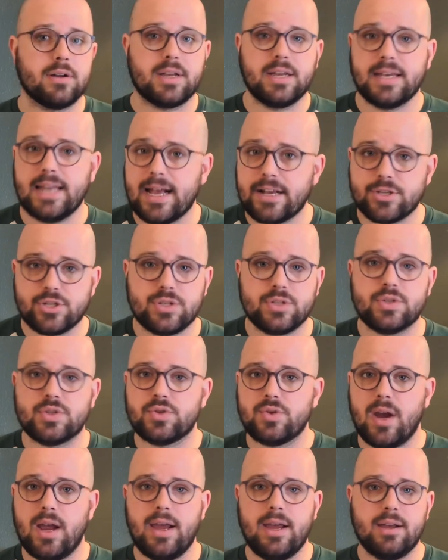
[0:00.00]
connection
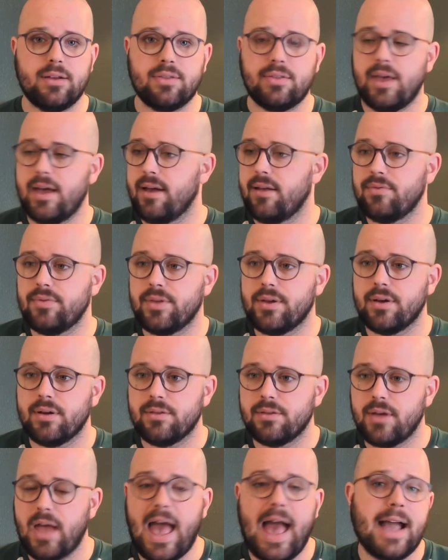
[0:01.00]
strength and
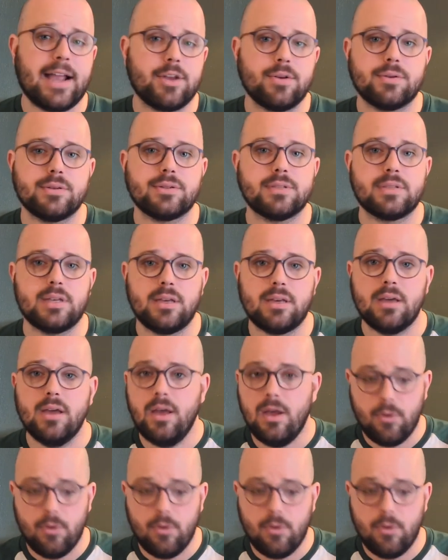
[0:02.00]
the accuracy